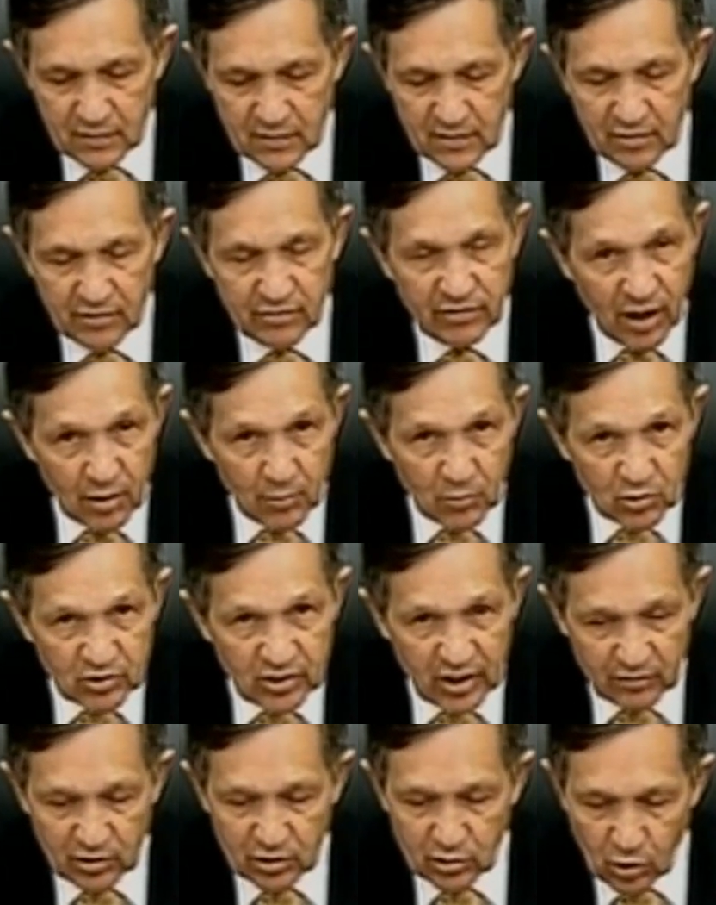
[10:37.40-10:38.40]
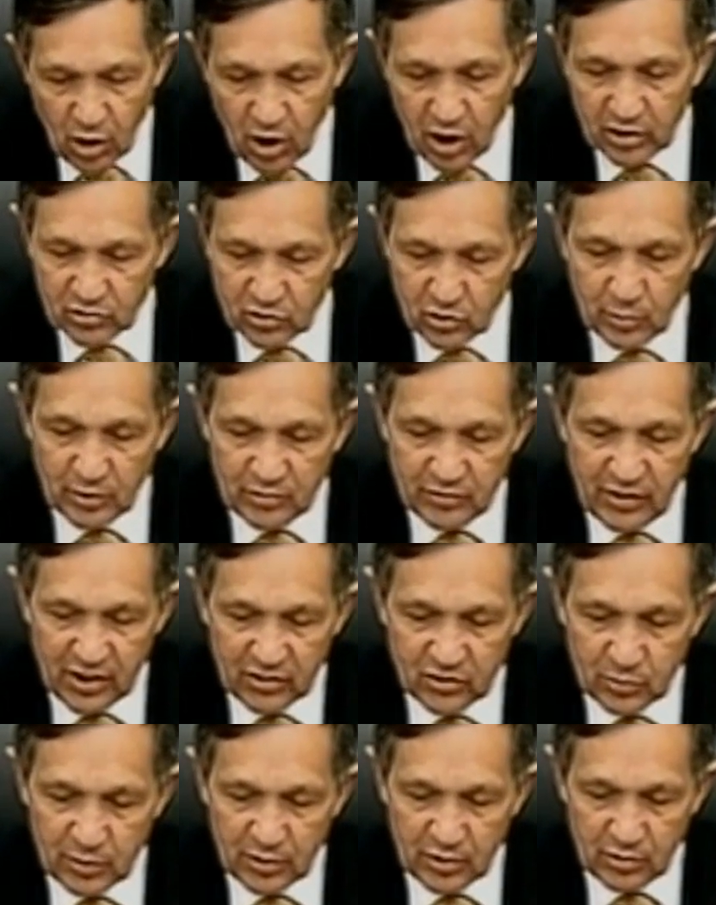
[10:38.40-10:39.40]
Farmers have a long-term
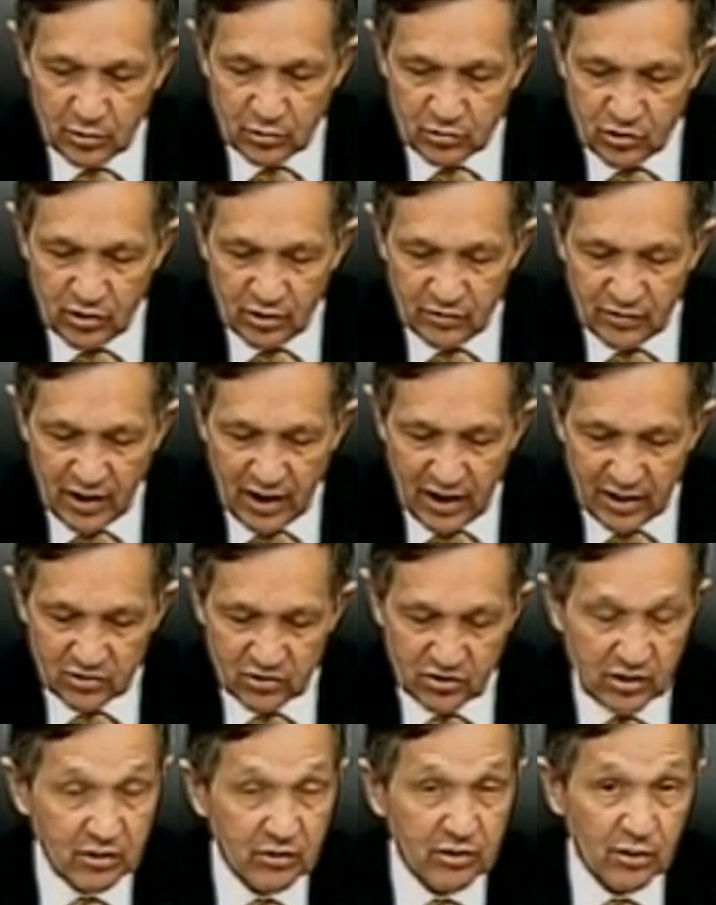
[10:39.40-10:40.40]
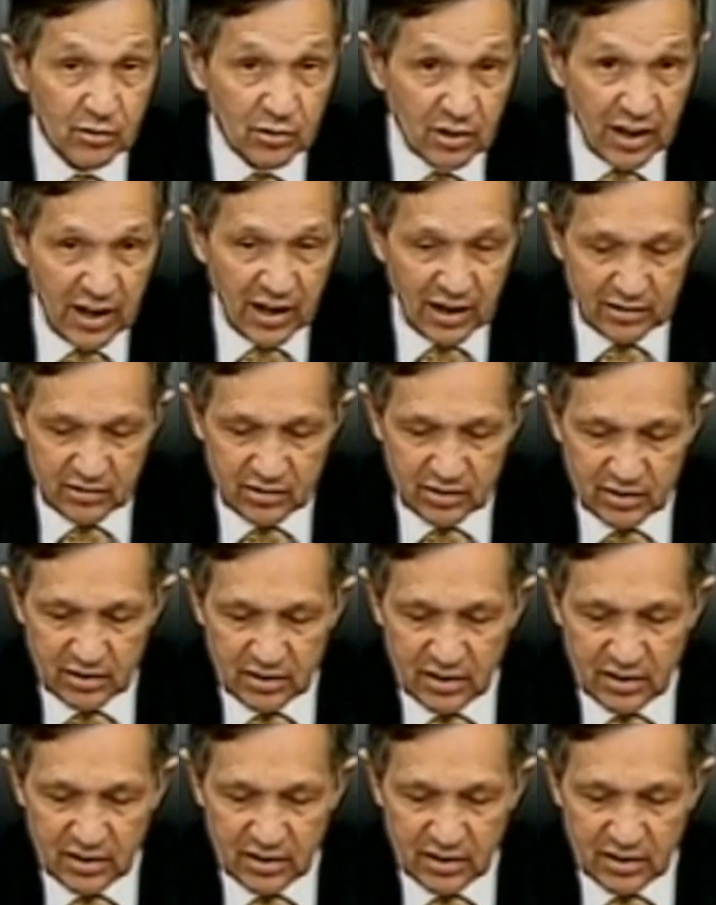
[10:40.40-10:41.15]
investment in their chief asset, their land.